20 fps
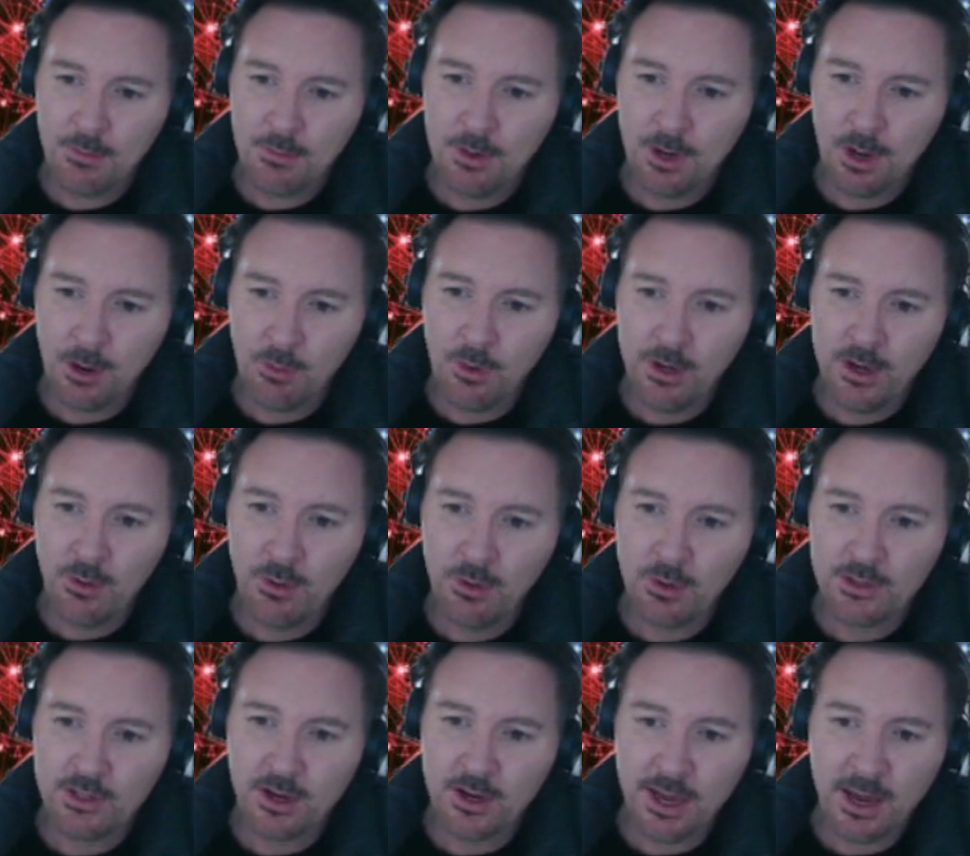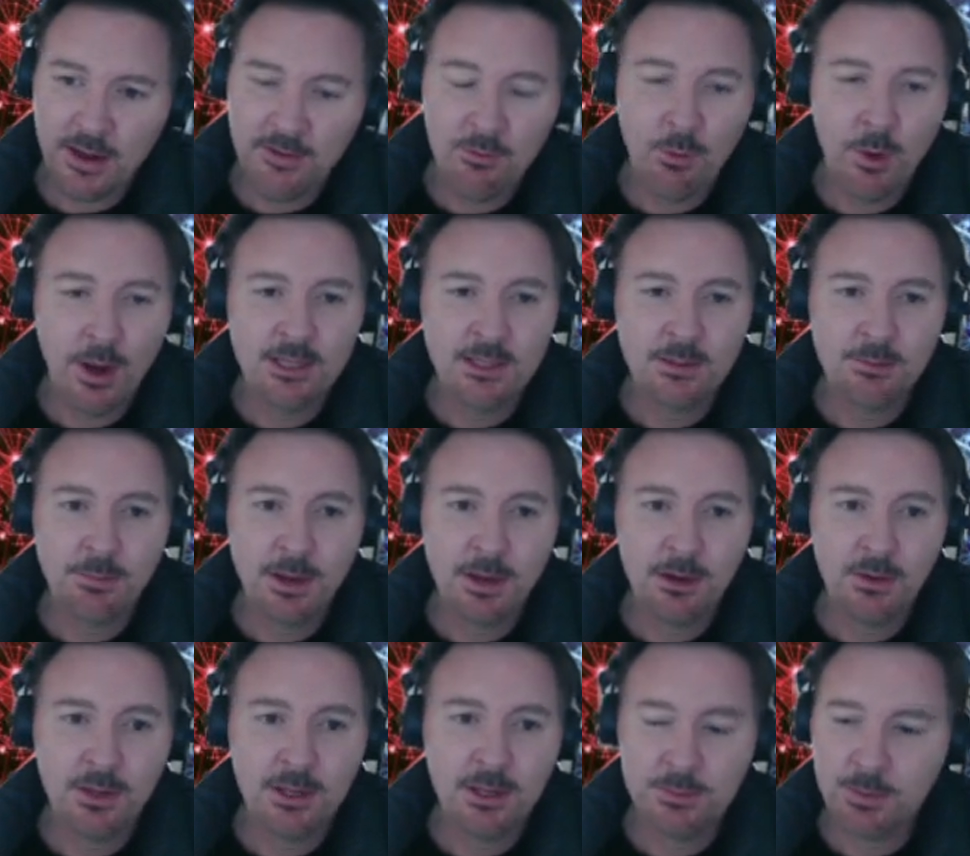we also gave away some
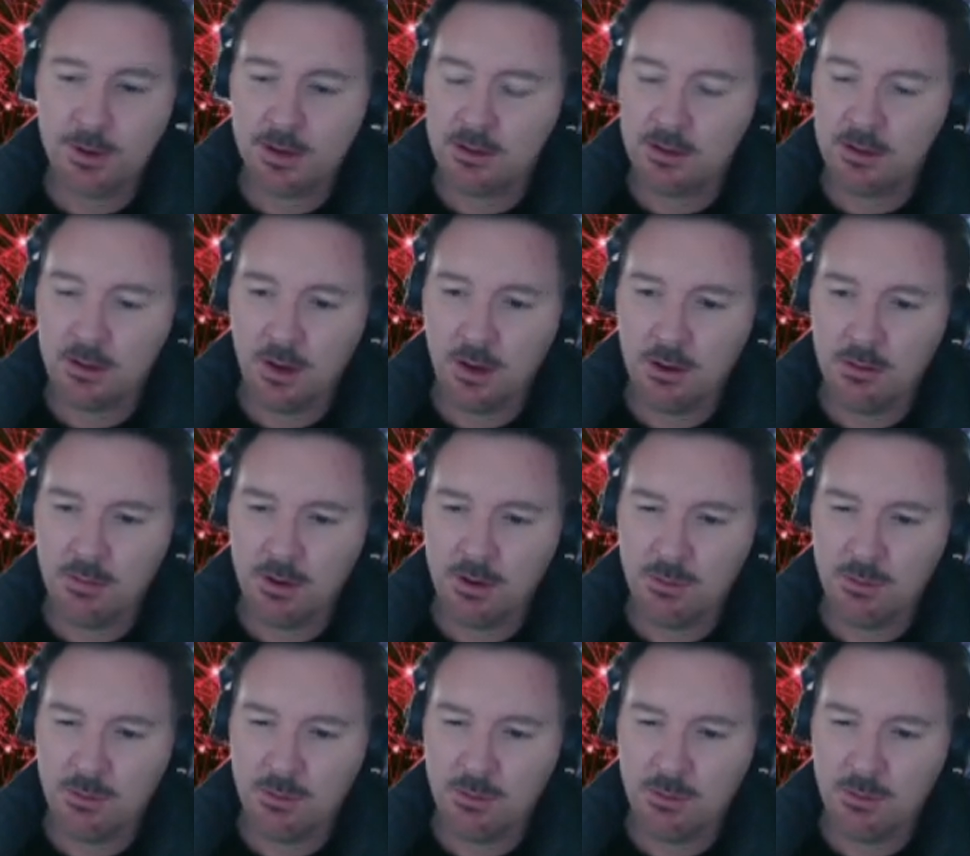penalties, but no,